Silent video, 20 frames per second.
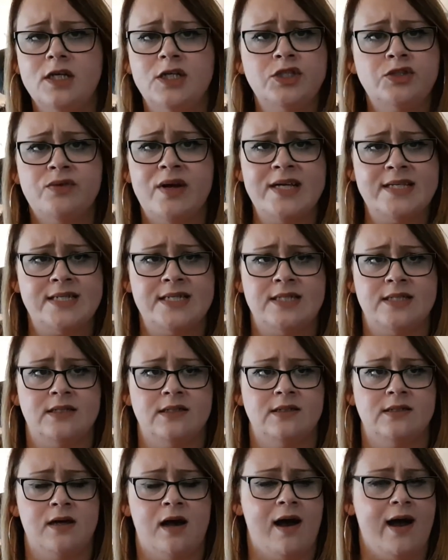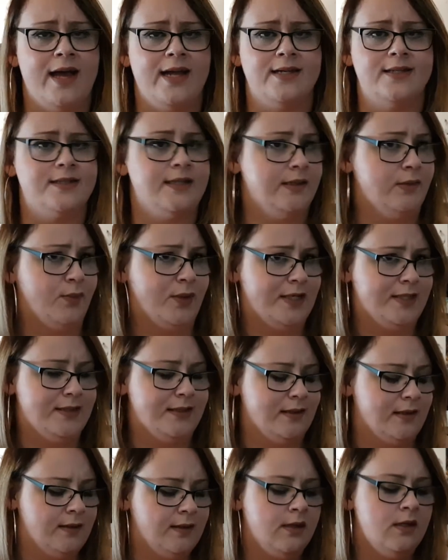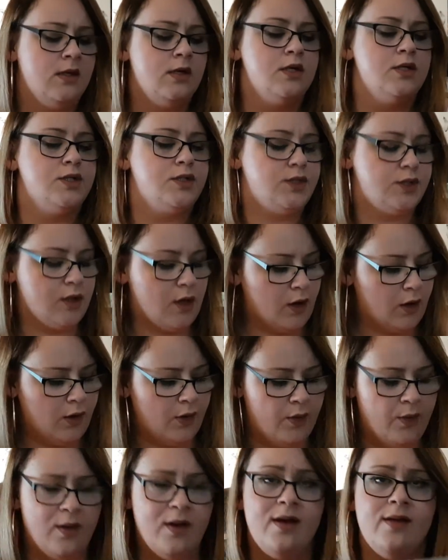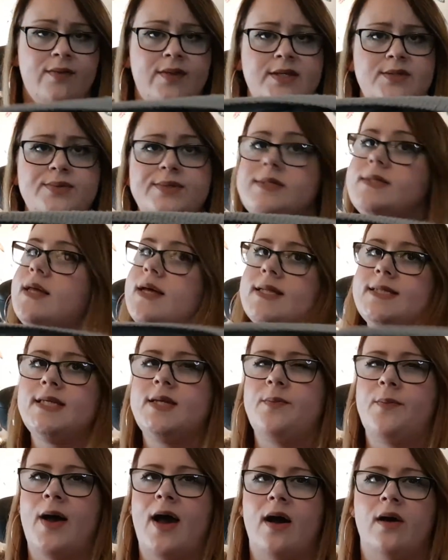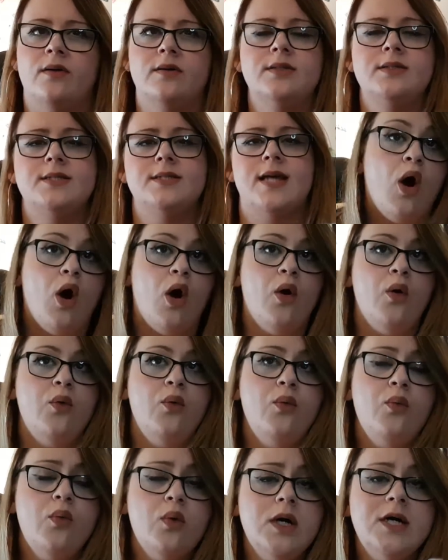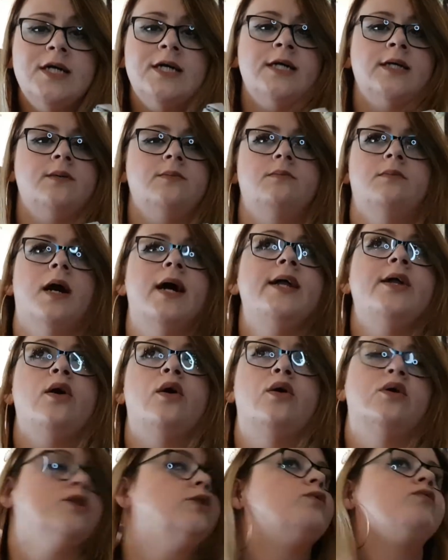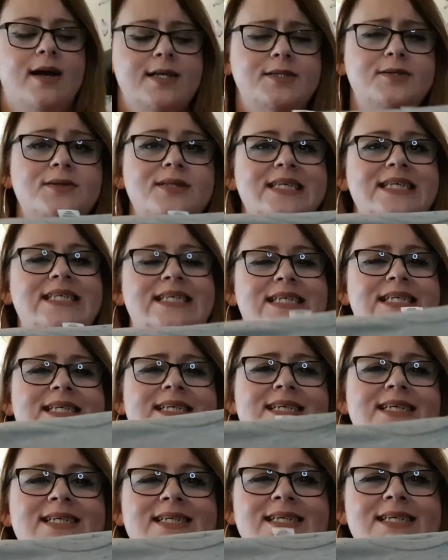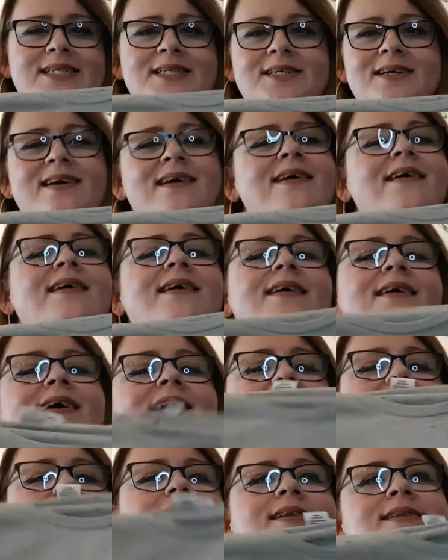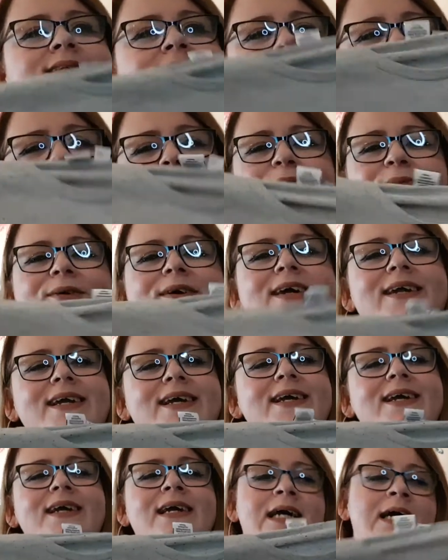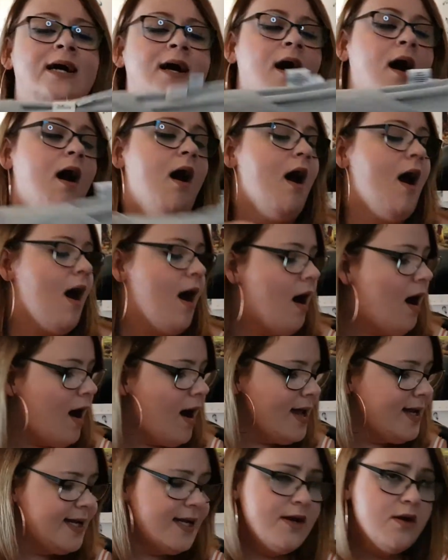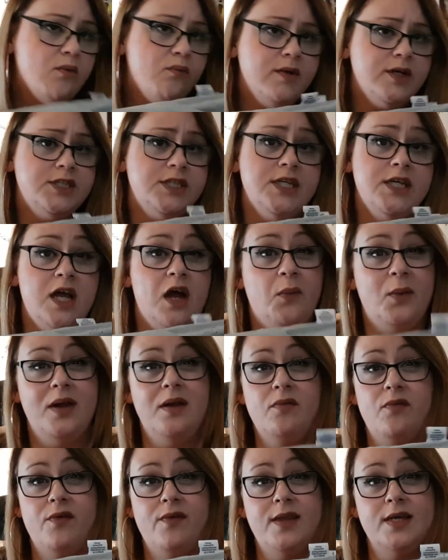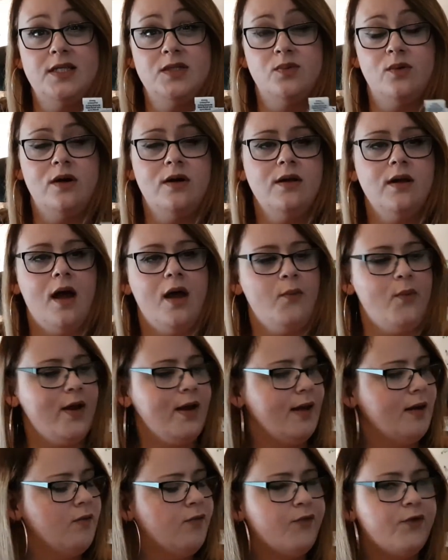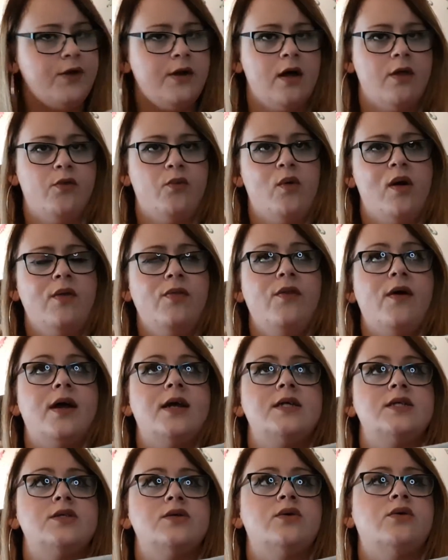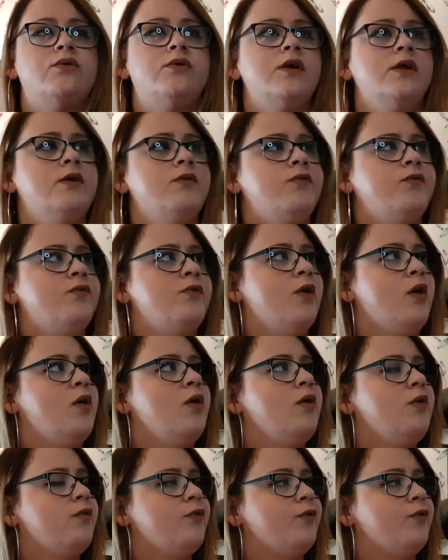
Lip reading: dresses and tights in the winter. So this was £13. Oh my God, I saw this Disney t-shirt. It's so pretty. I didn't originally go in for this one. I went in for another one that I saw in a vlog